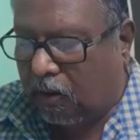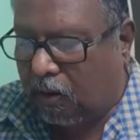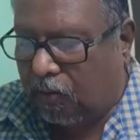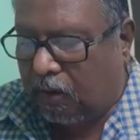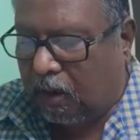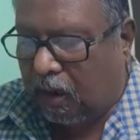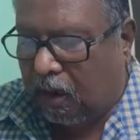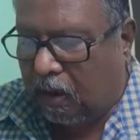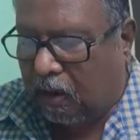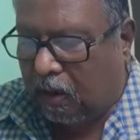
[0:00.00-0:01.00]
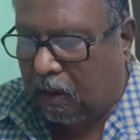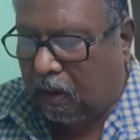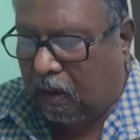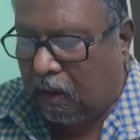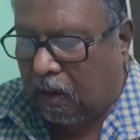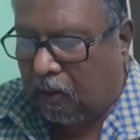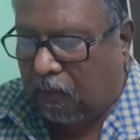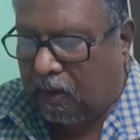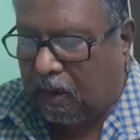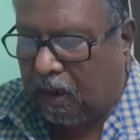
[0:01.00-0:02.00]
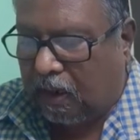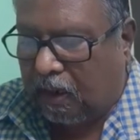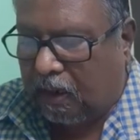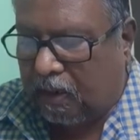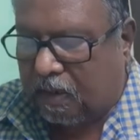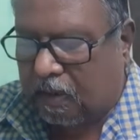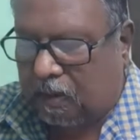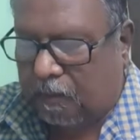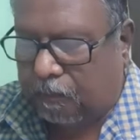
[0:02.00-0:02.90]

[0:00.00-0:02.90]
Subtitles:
tunica vaginalis,